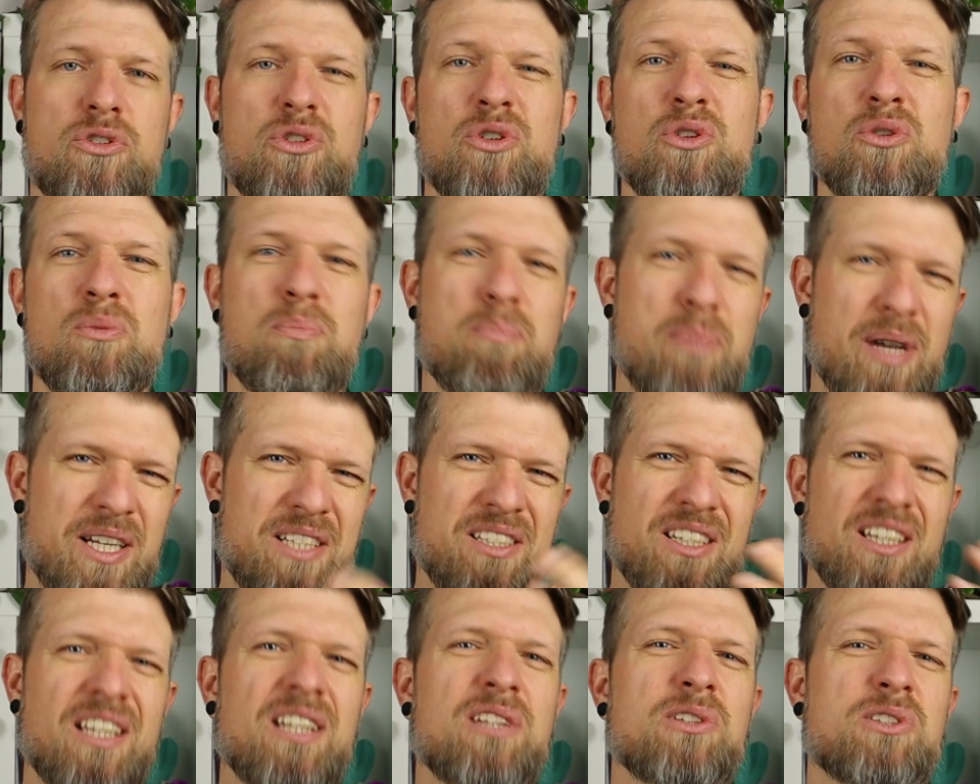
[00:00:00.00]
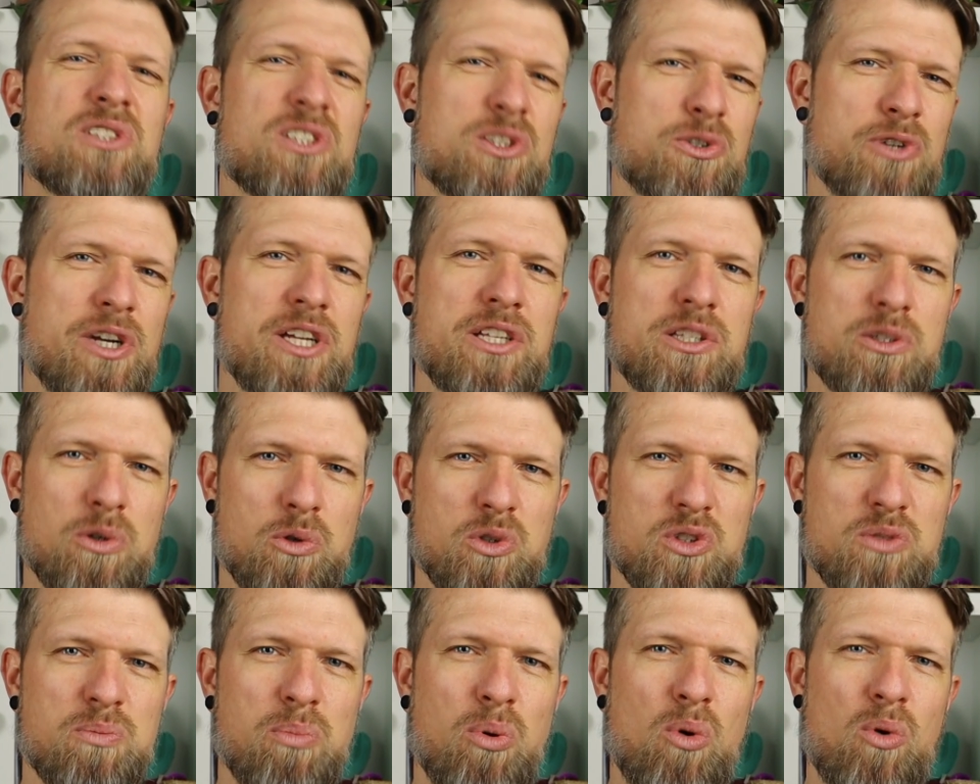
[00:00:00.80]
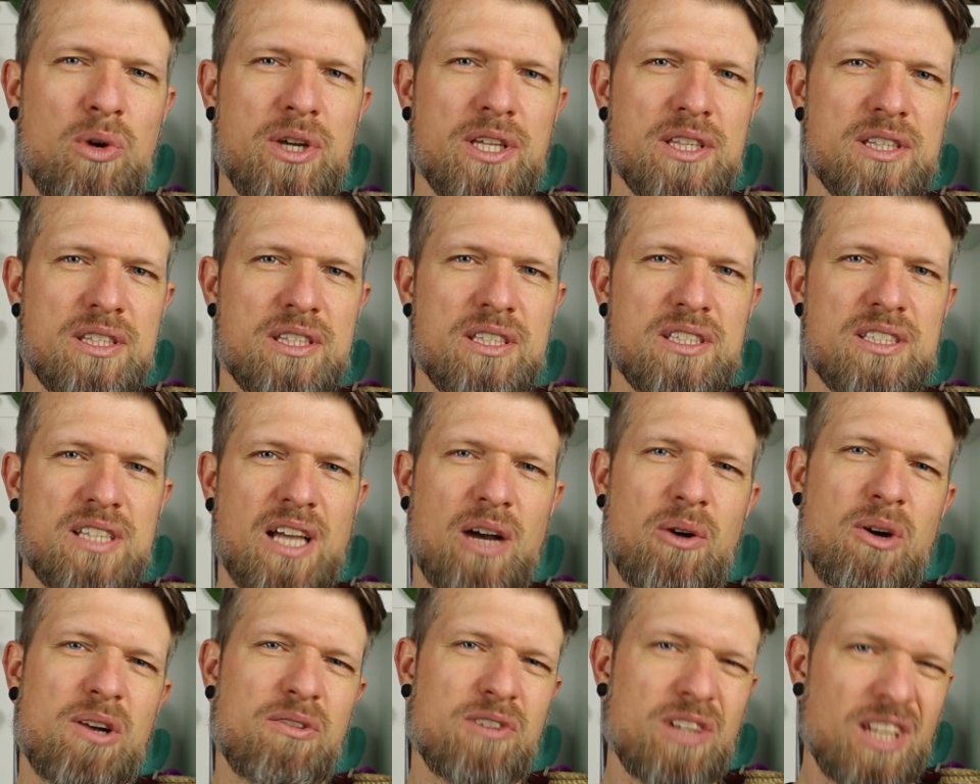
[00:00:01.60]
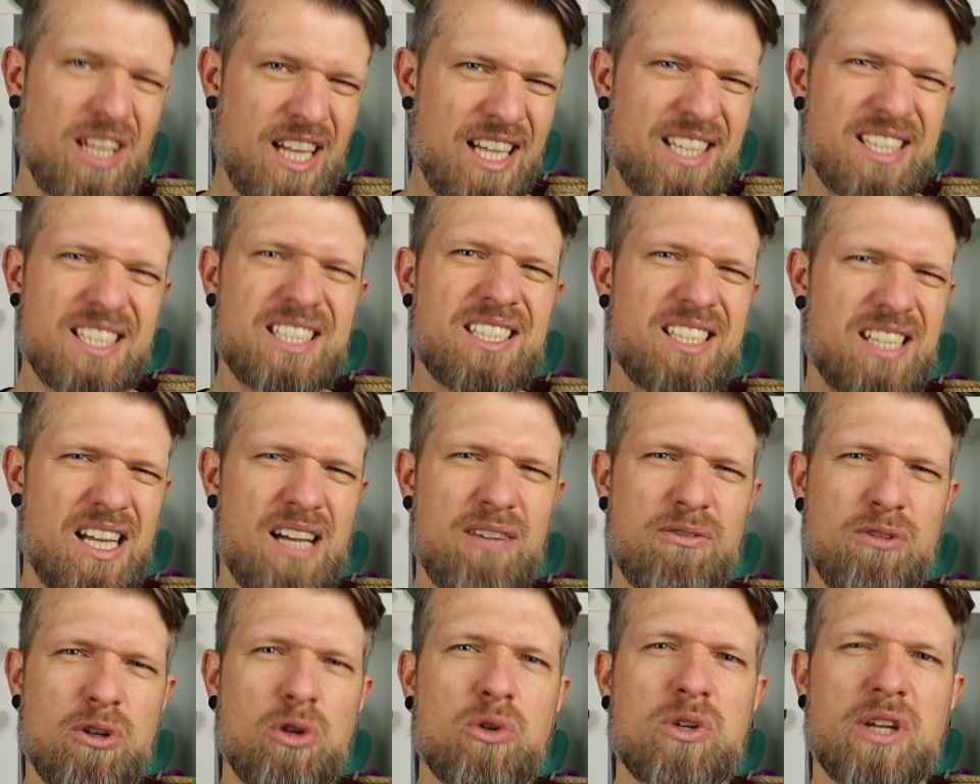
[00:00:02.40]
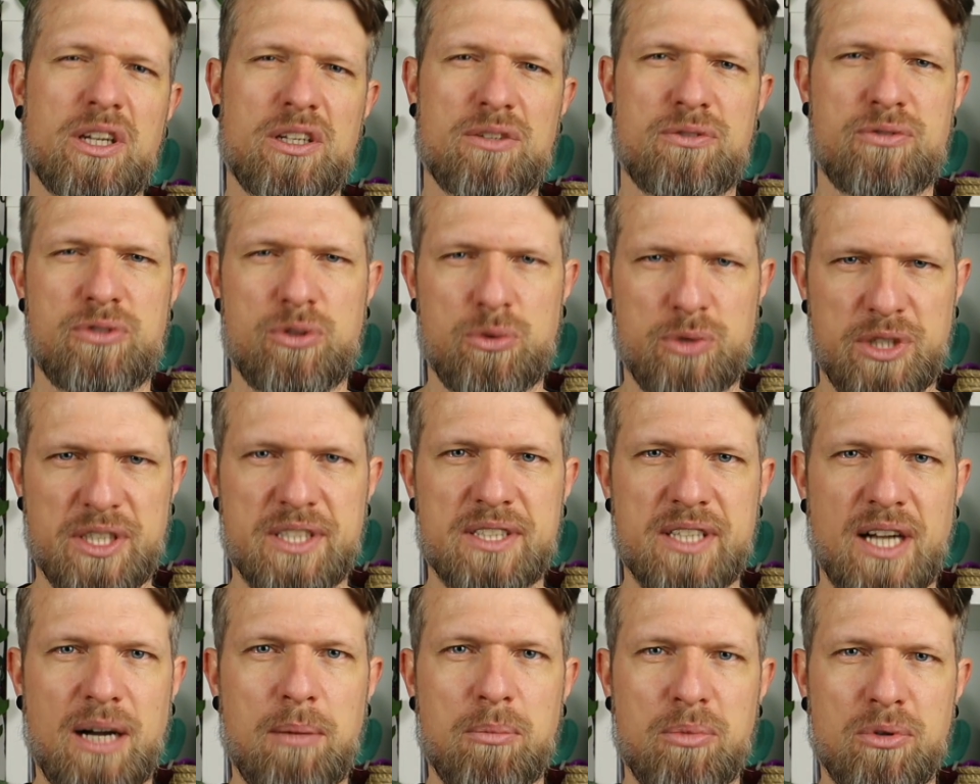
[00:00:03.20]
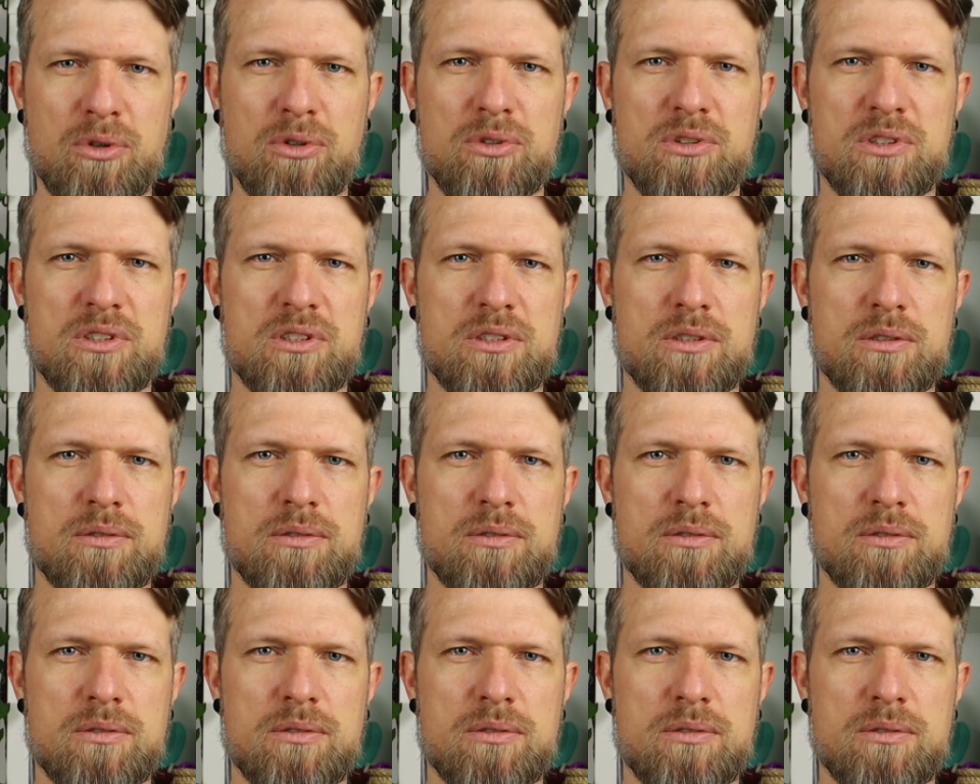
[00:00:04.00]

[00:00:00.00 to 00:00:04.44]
To better illustrate those points, however, let's have a look at a few examples.